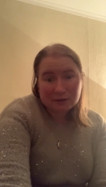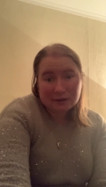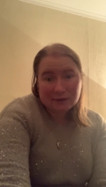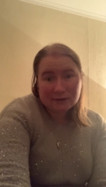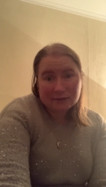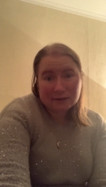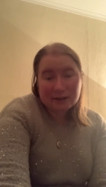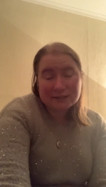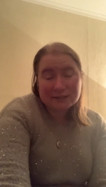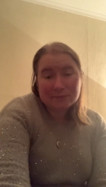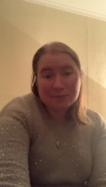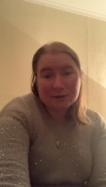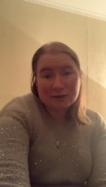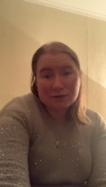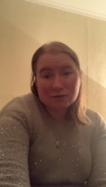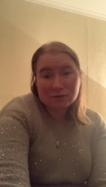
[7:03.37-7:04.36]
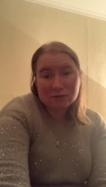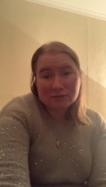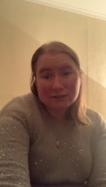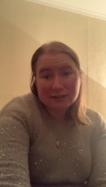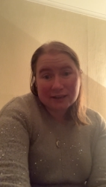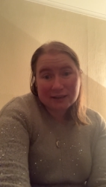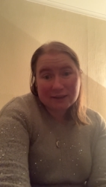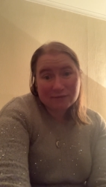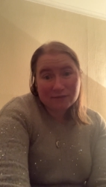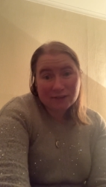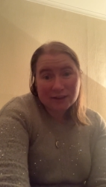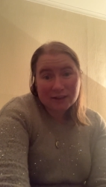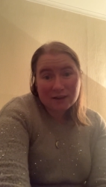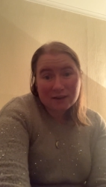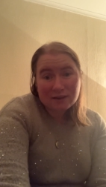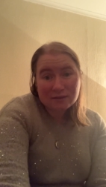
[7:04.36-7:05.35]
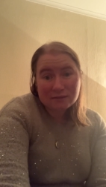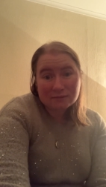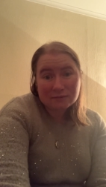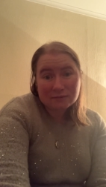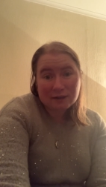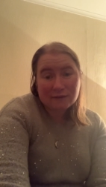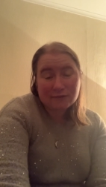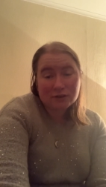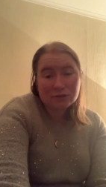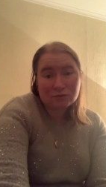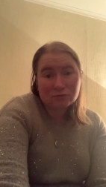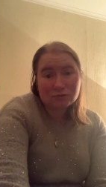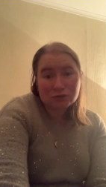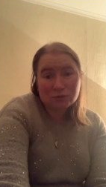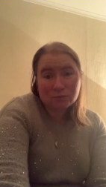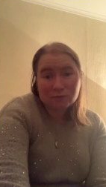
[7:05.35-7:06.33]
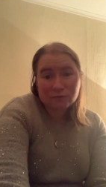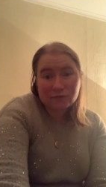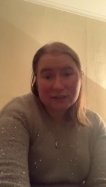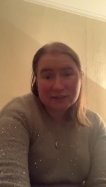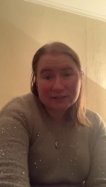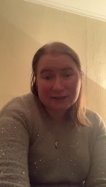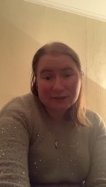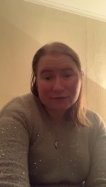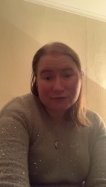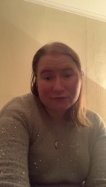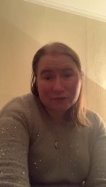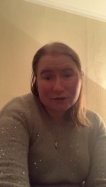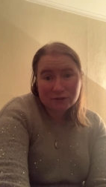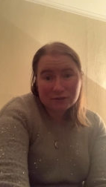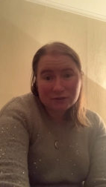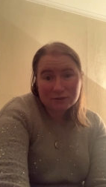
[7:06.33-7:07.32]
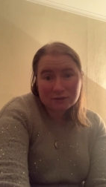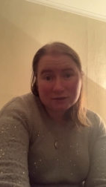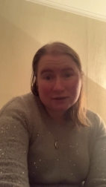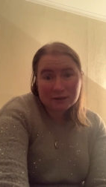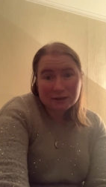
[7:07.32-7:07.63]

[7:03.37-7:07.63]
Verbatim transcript: Uh, has it been a good day for you? Have you done something different?